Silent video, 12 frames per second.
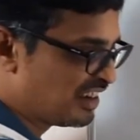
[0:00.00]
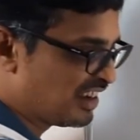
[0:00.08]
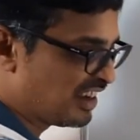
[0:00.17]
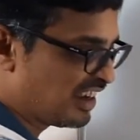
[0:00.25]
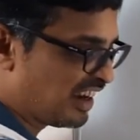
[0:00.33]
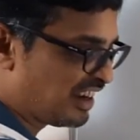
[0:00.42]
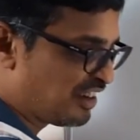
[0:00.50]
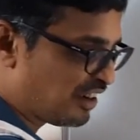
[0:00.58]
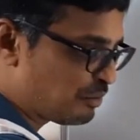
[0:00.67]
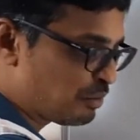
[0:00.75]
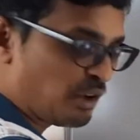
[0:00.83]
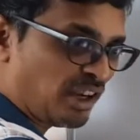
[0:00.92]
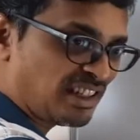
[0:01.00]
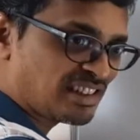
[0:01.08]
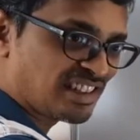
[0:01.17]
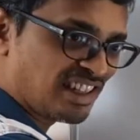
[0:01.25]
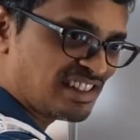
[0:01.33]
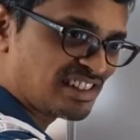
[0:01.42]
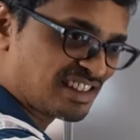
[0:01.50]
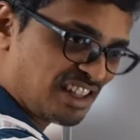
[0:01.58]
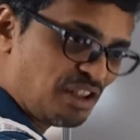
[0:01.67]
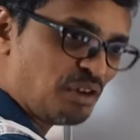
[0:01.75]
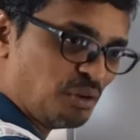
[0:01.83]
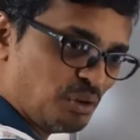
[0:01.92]
A dot product says
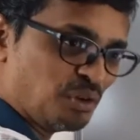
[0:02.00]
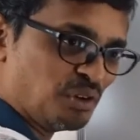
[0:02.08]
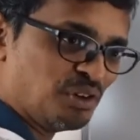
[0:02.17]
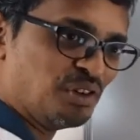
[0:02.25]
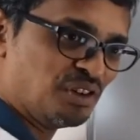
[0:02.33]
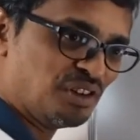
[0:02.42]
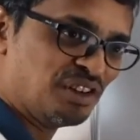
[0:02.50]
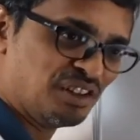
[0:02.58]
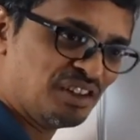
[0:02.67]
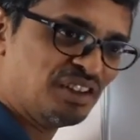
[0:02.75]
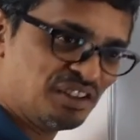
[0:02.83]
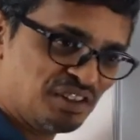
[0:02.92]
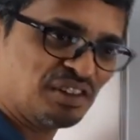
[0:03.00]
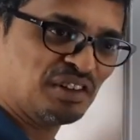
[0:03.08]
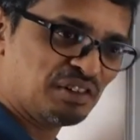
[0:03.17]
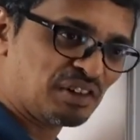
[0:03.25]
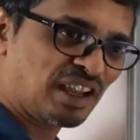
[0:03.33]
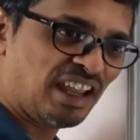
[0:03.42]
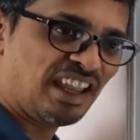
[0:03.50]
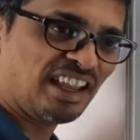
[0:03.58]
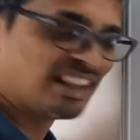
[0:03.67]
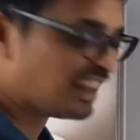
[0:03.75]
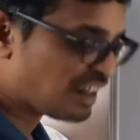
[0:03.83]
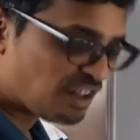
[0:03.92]
0. Okay,
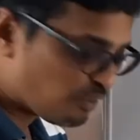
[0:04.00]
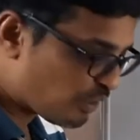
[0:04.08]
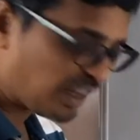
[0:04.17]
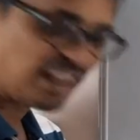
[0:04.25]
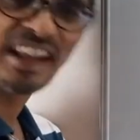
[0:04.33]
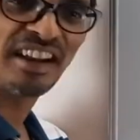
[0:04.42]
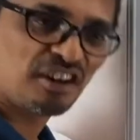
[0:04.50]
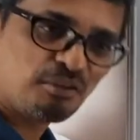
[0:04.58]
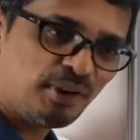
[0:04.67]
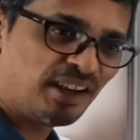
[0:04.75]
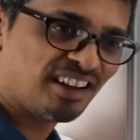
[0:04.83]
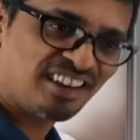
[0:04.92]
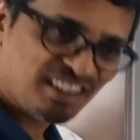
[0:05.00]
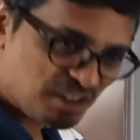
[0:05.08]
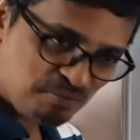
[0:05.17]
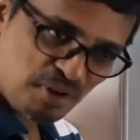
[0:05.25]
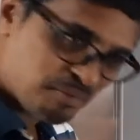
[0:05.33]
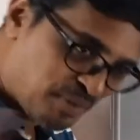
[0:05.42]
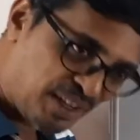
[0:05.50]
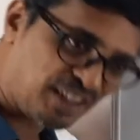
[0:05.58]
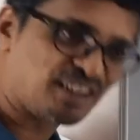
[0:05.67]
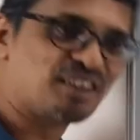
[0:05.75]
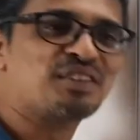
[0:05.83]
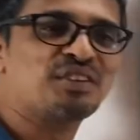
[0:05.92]
the work cannot be done on the
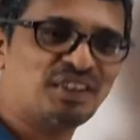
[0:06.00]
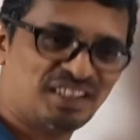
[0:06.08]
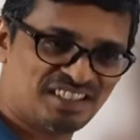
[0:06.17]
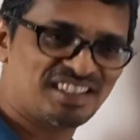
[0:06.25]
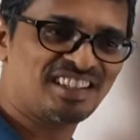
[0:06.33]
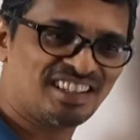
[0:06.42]
perpendicular to it.